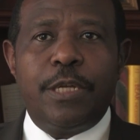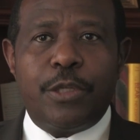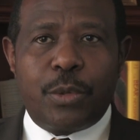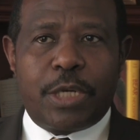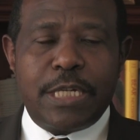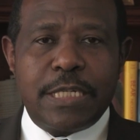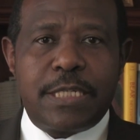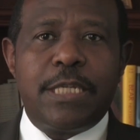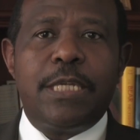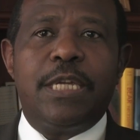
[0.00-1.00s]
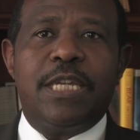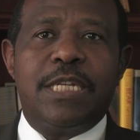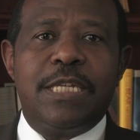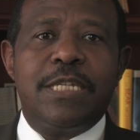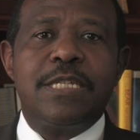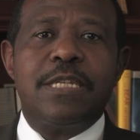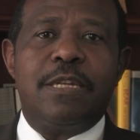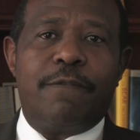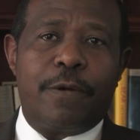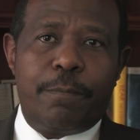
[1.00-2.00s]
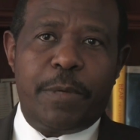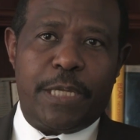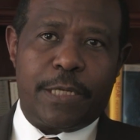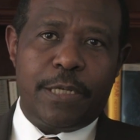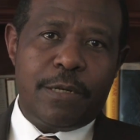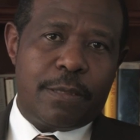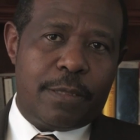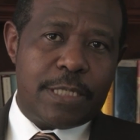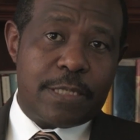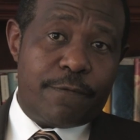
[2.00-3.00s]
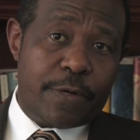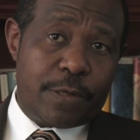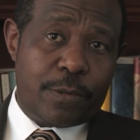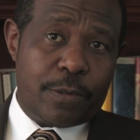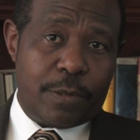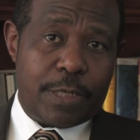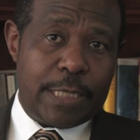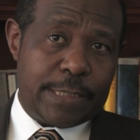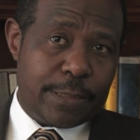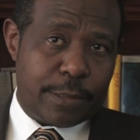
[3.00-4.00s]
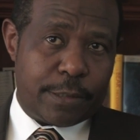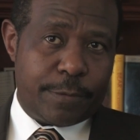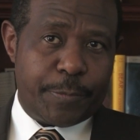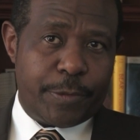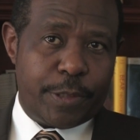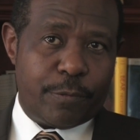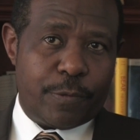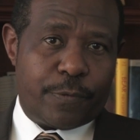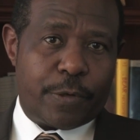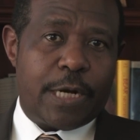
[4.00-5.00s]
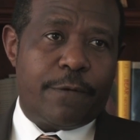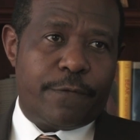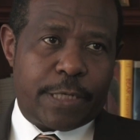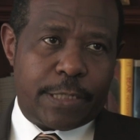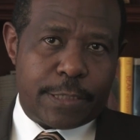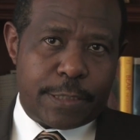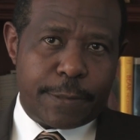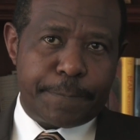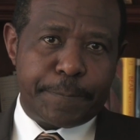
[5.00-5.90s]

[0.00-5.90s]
You can see it is developing. That is a very good lesson for Africans.